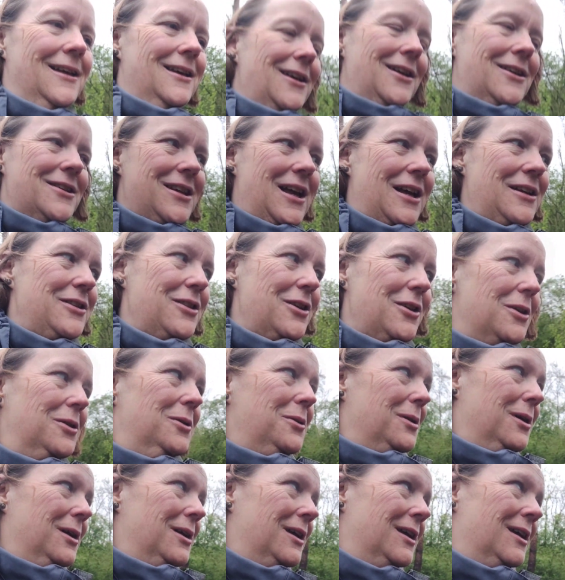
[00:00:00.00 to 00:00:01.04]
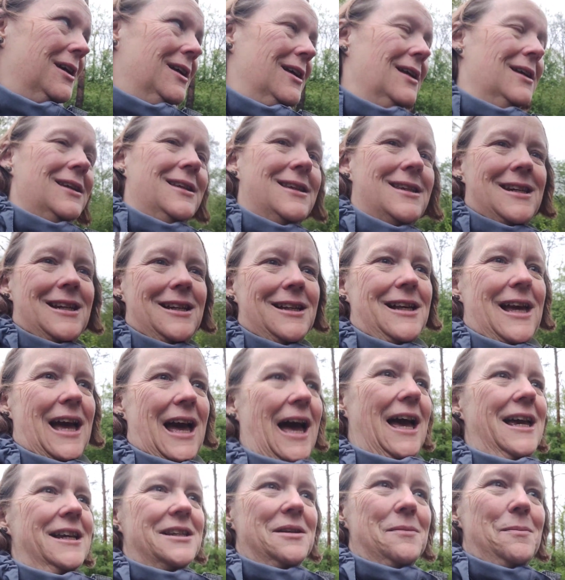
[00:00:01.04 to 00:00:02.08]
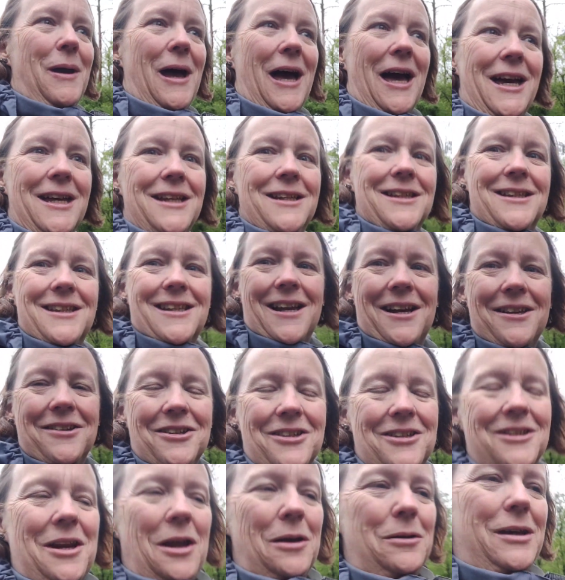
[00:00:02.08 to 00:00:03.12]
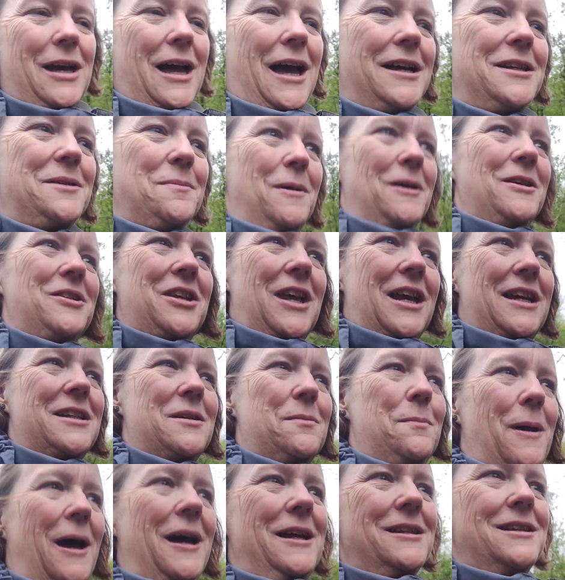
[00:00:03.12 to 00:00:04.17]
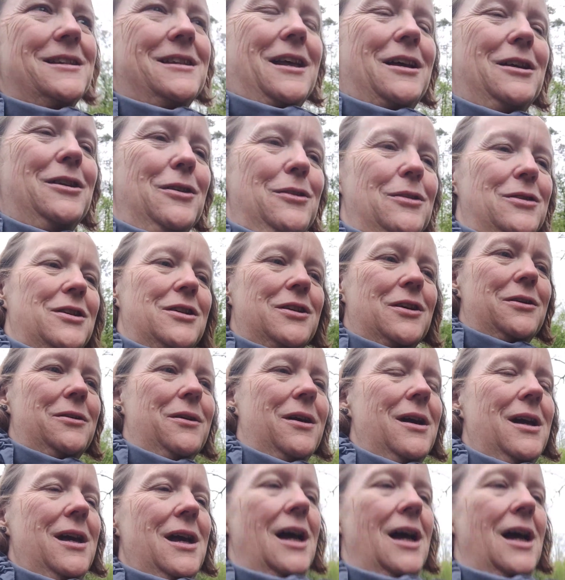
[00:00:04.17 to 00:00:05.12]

because I do still get aches and pains. I just don't get as much aches and pains as I used to,